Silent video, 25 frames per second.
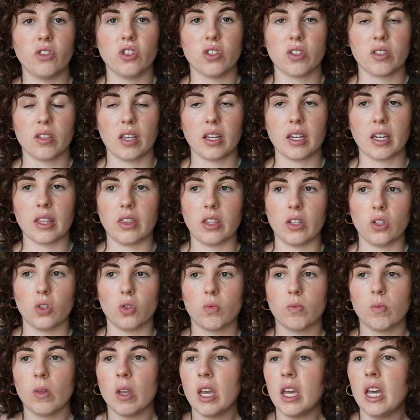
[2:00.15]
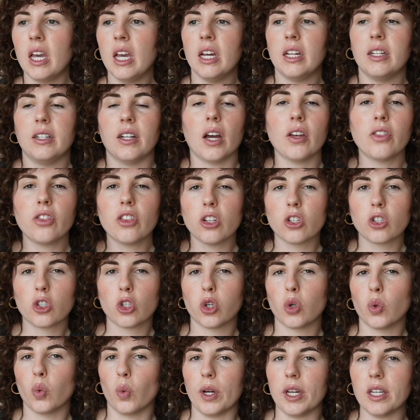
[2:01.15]
just like not the
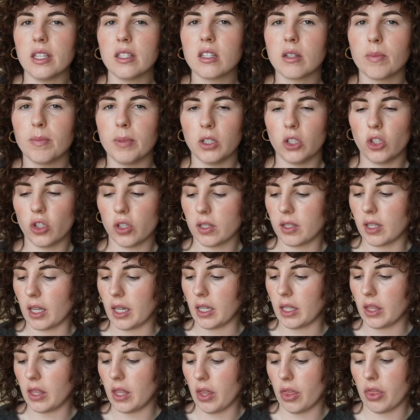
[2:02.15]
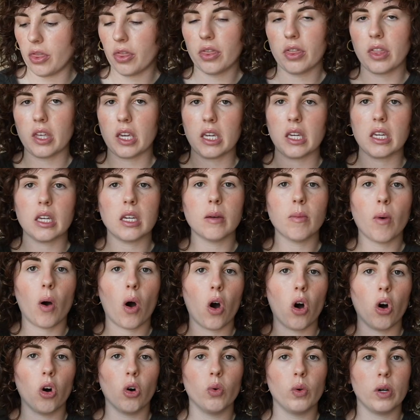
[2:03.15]
twist, but just like the theme
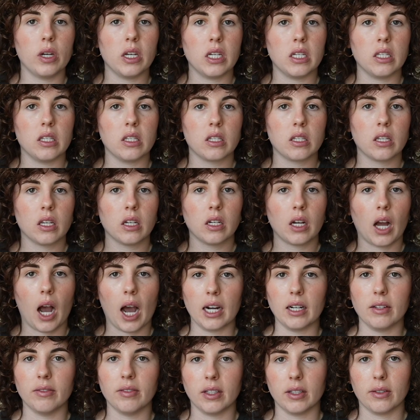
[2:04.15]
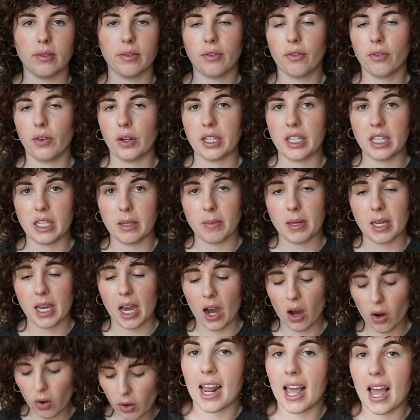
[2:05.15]
always kind of like freaking me
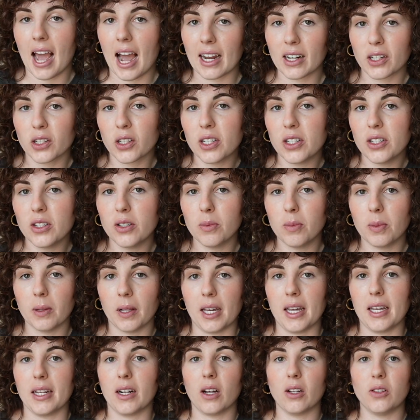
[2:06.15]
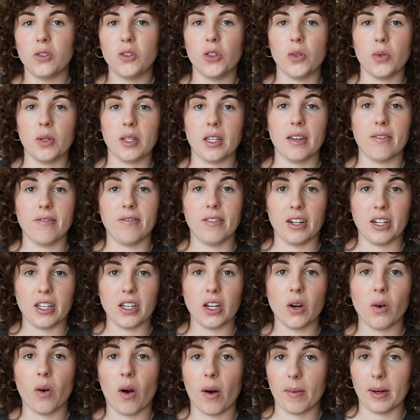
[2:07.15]
out. And I actually do plan on doing a
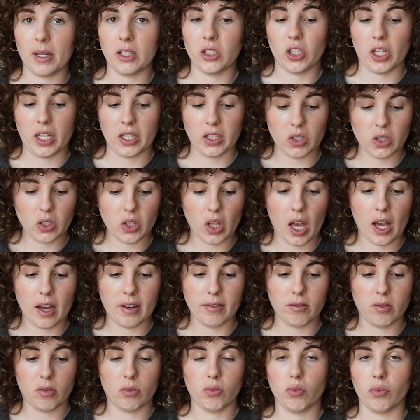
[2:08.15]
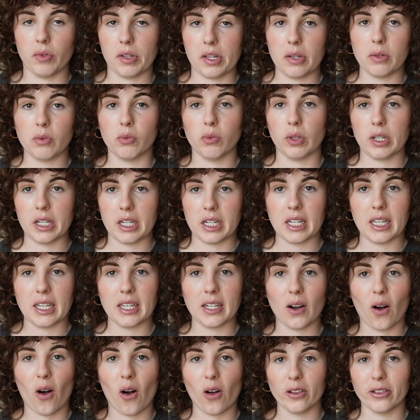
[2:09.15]
video on my channel of
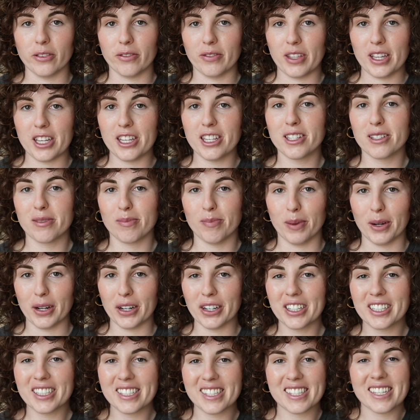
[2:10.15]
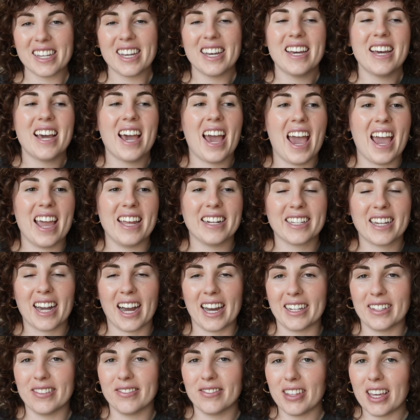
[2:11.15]
rereading all of these books and
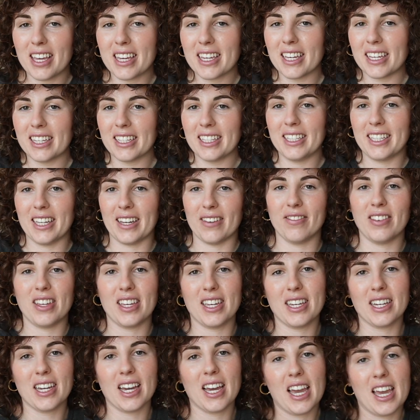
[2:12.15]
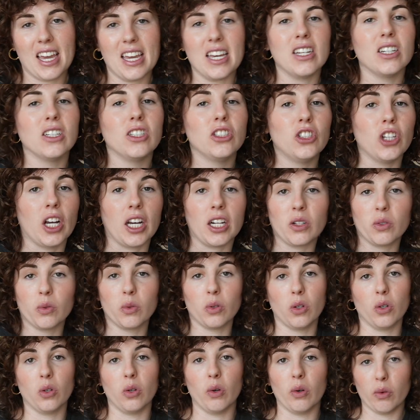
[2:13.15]
kind of like giving a
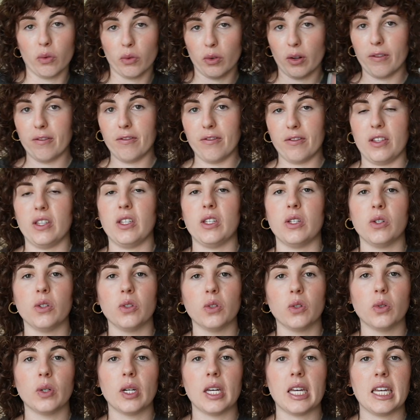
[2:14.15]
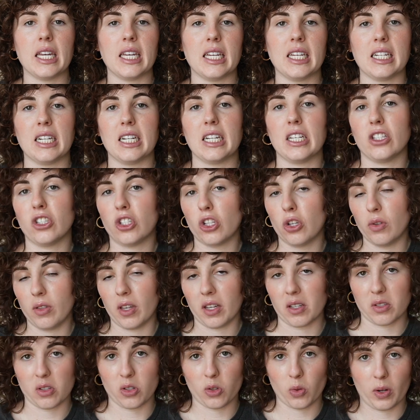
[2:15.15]
general review in
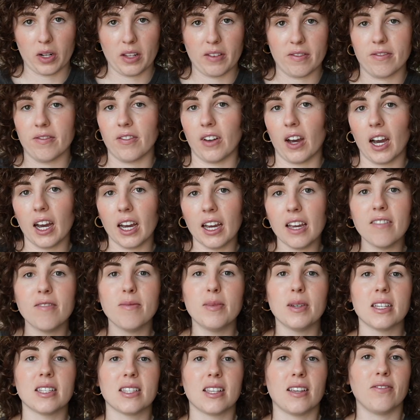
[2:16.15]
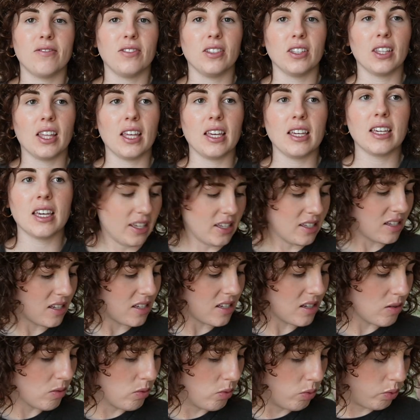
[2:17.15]
2025, because I feel like this
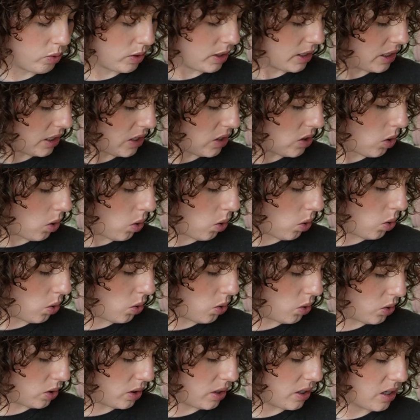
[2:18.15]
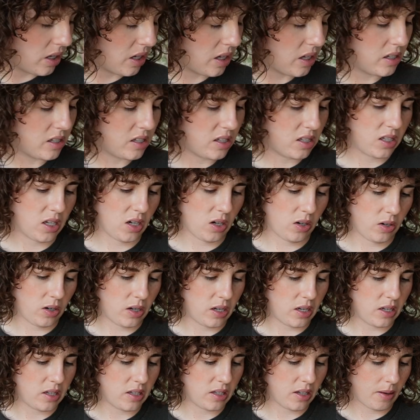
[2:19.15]
is a really old
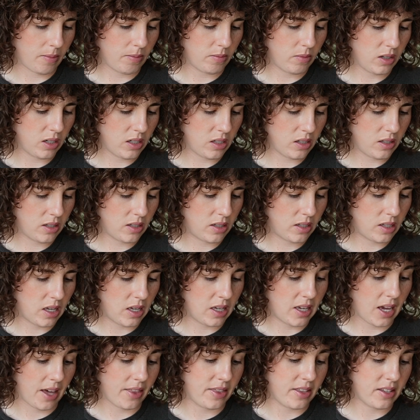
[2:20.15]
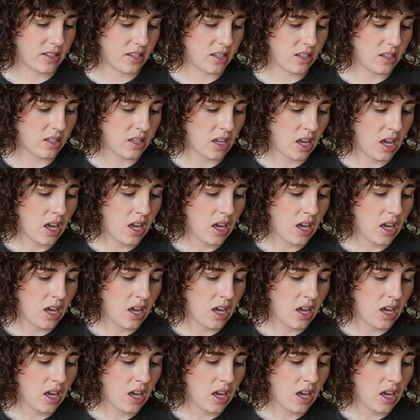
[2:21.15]
series. I'm gonna see, yeah, this is